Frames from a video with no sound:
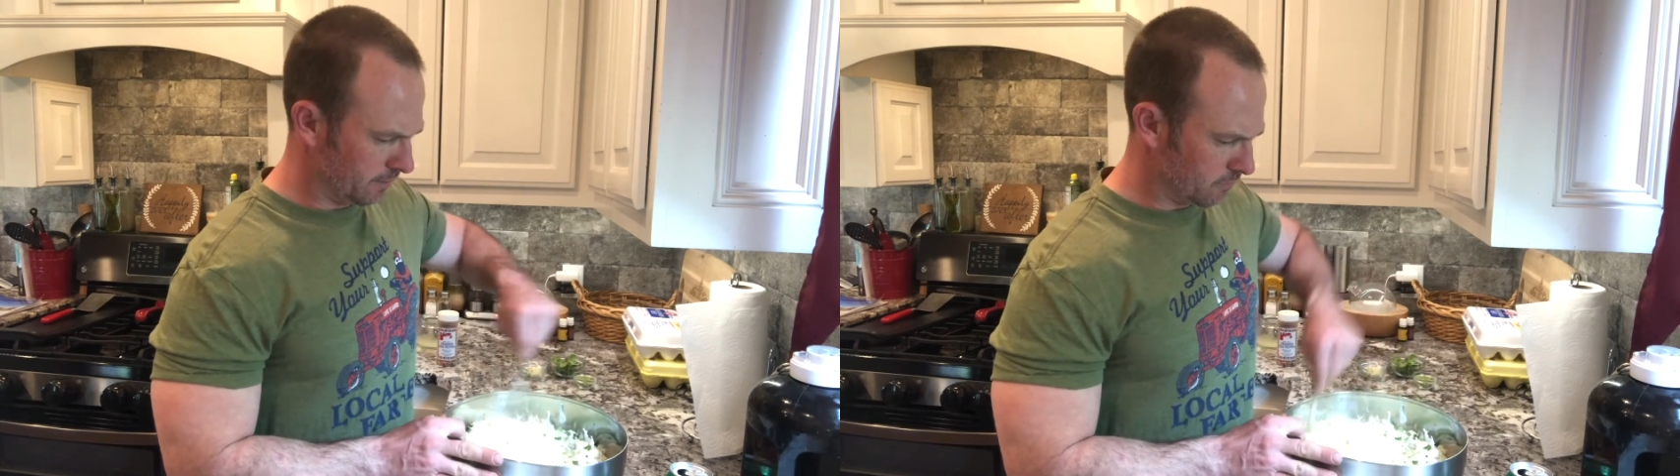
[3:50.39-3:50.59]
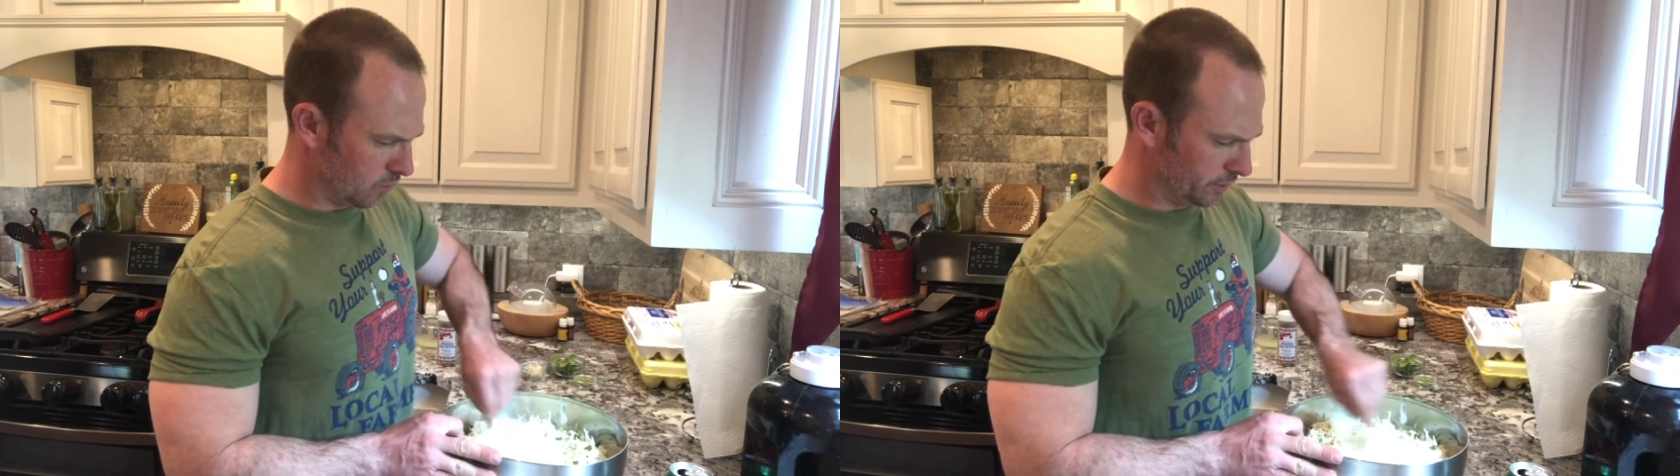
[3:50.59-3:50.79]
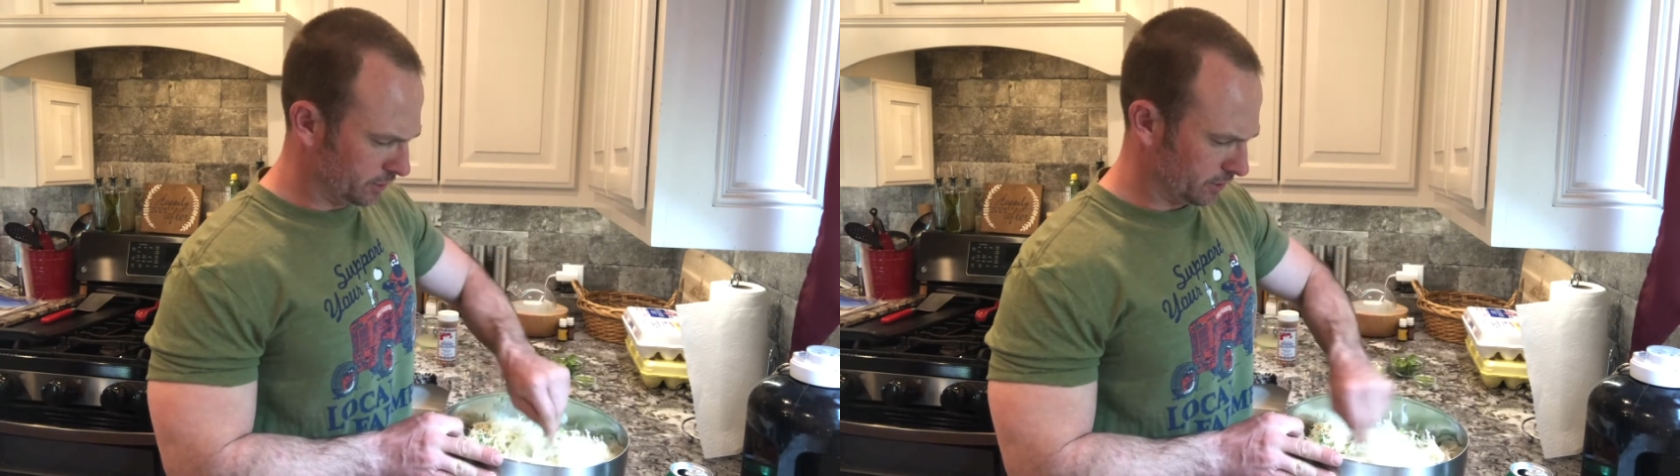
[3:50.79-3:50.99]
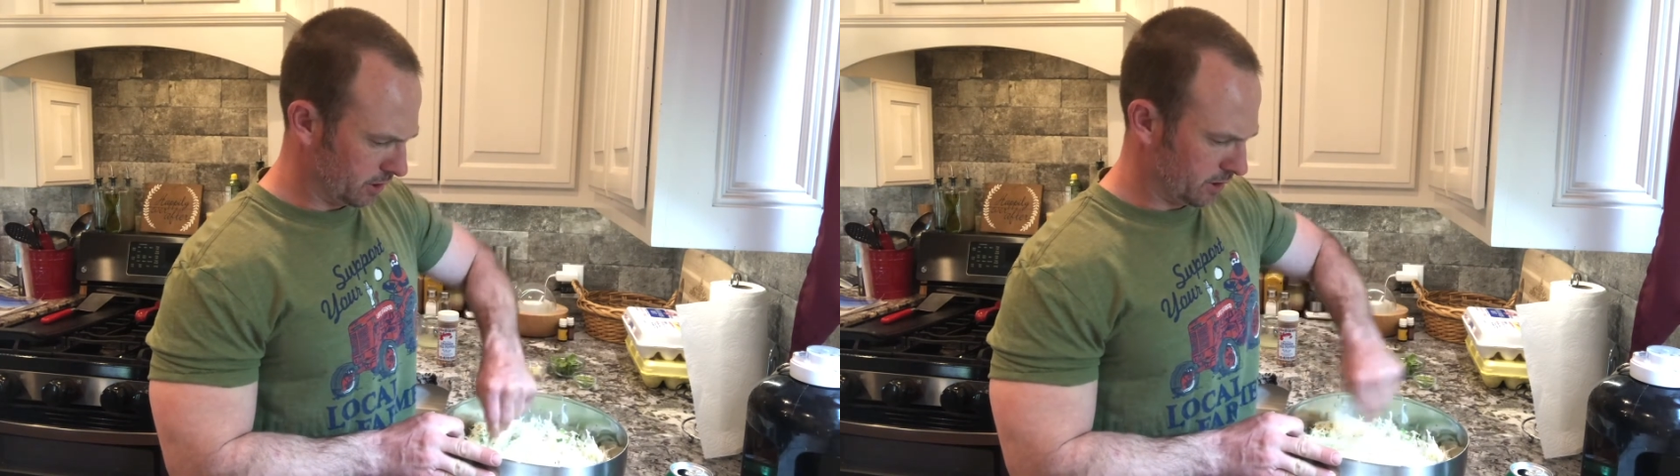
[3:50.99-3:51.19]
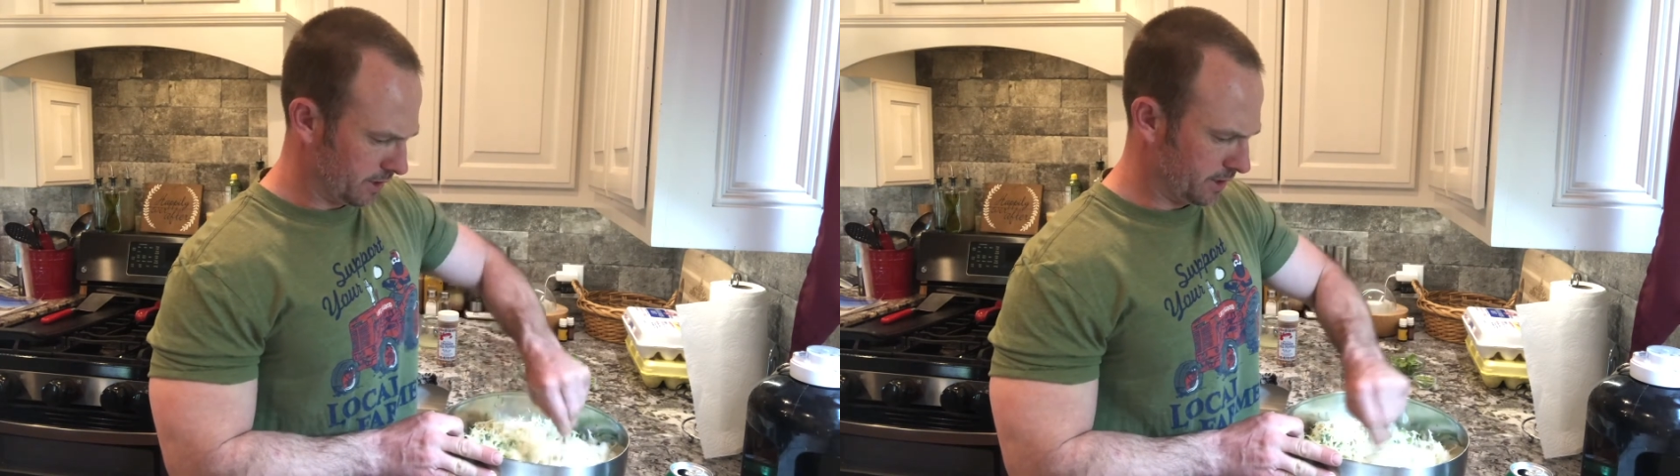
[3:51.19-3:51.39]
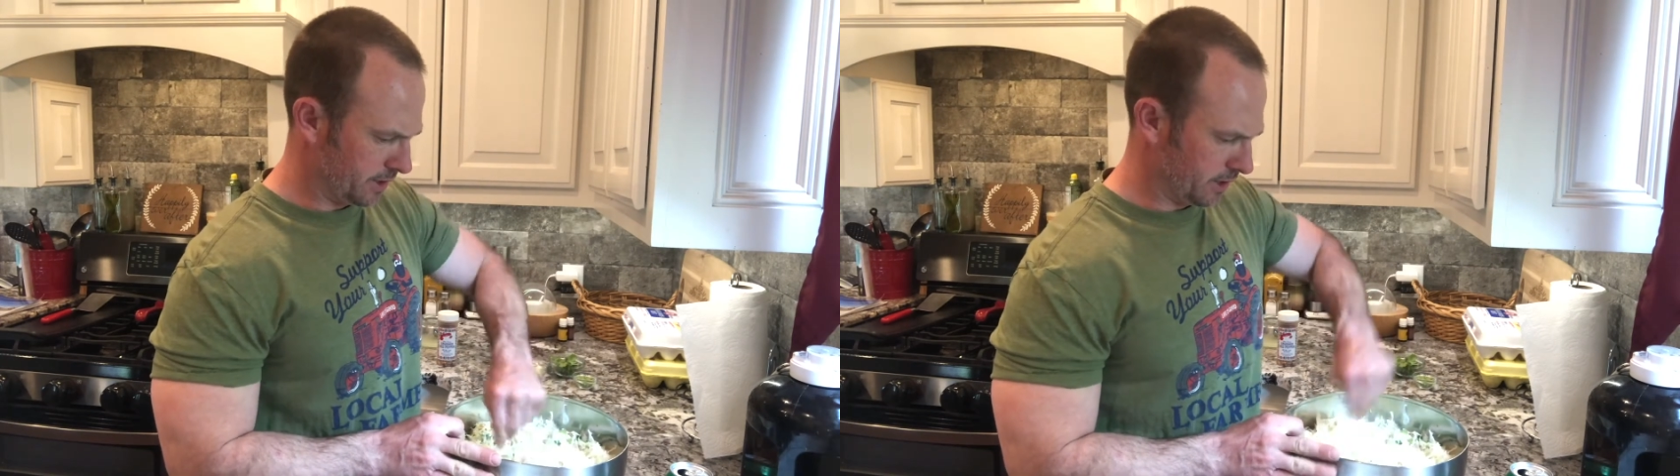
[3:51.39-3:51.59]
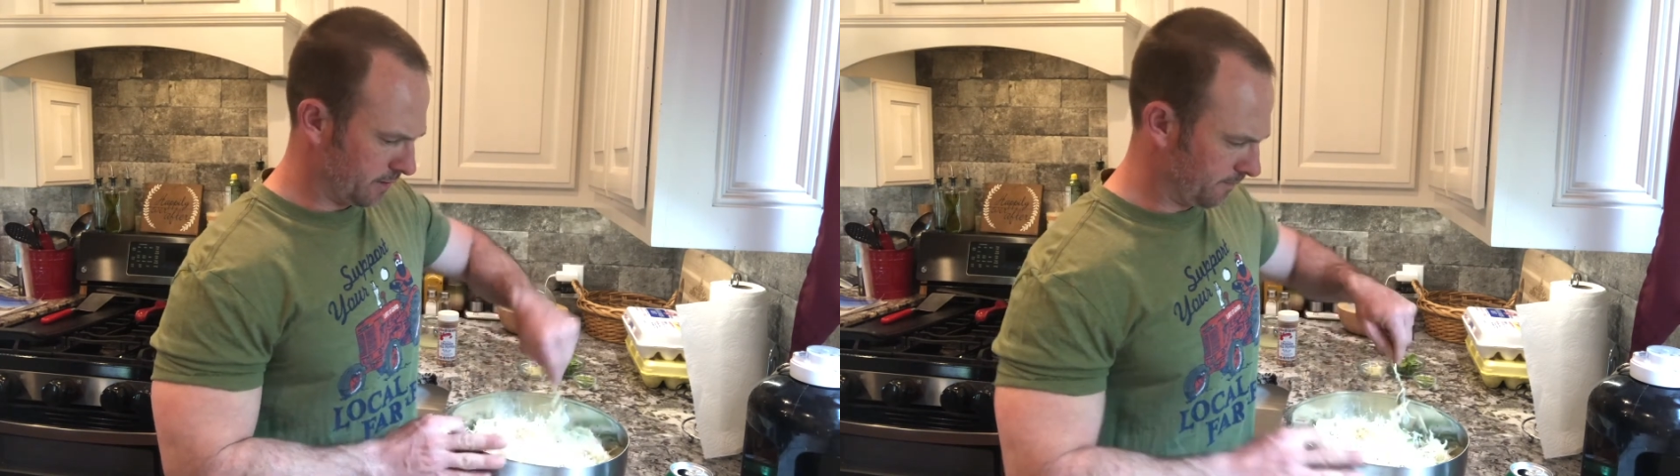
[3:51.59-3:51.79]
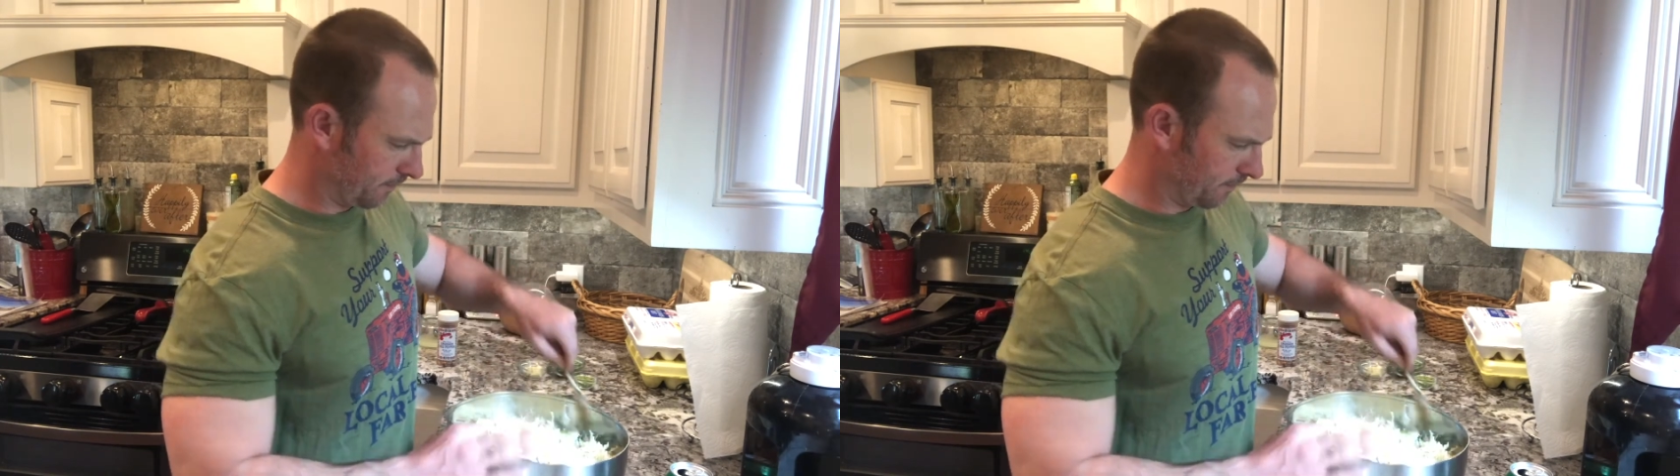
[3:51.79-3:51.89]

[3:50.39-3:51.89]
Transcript: moisture in here.